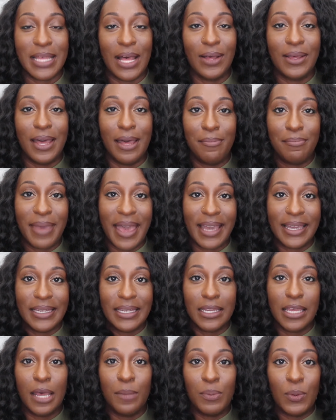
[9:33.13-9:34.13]
I'll come back in
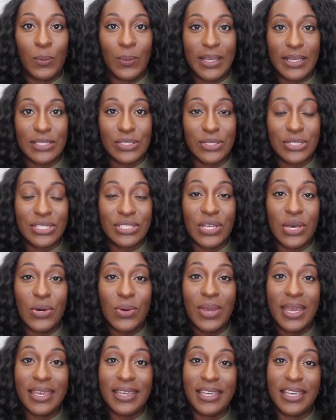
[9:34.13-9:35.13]
a couple weeks or
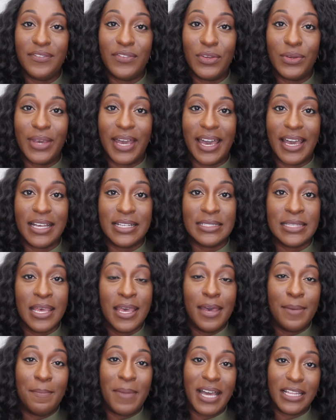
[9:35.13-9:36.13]
so and give you guys
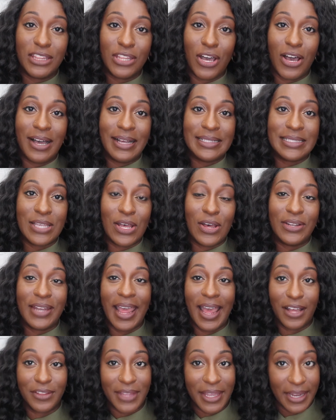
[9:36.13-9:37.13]
my thoughts on
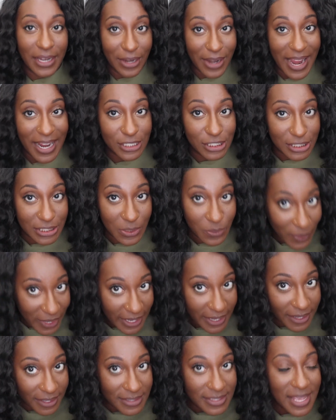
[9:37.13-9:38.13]
how the hair actually
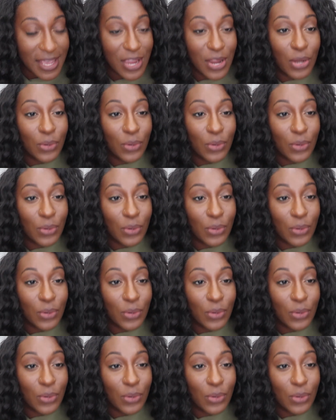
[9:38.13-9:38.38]
wears.